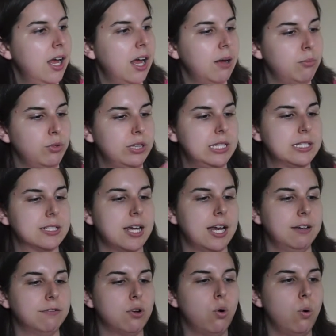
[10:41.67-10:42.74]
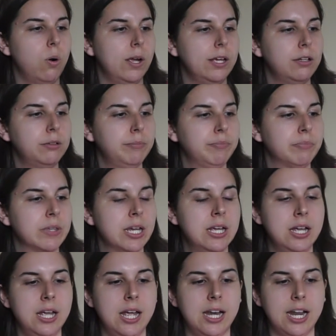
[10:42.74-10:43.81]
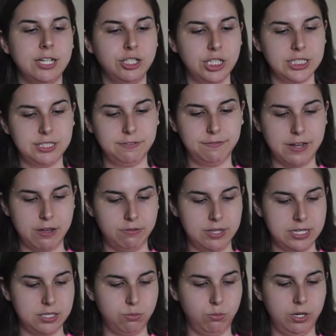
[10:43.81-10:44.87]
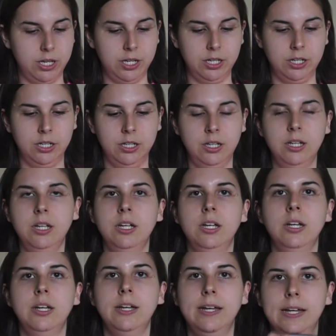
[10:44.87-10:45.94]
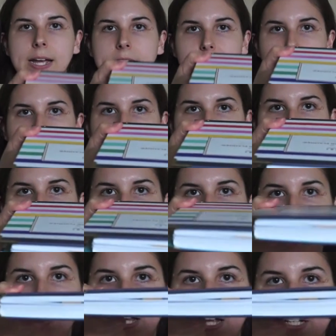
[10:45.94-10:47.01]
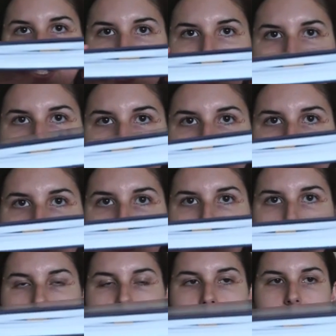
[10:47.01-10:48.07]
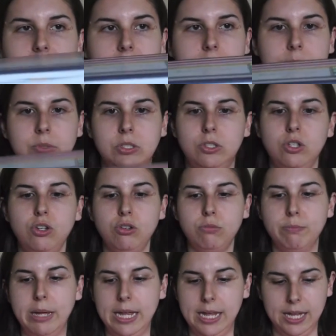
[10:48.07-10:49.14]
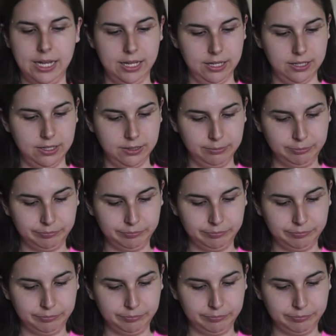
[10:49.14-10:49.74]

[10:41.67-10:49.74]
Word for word: um, with this kind of coil. And I just found this one, I don't know, it just, the coil seems too big.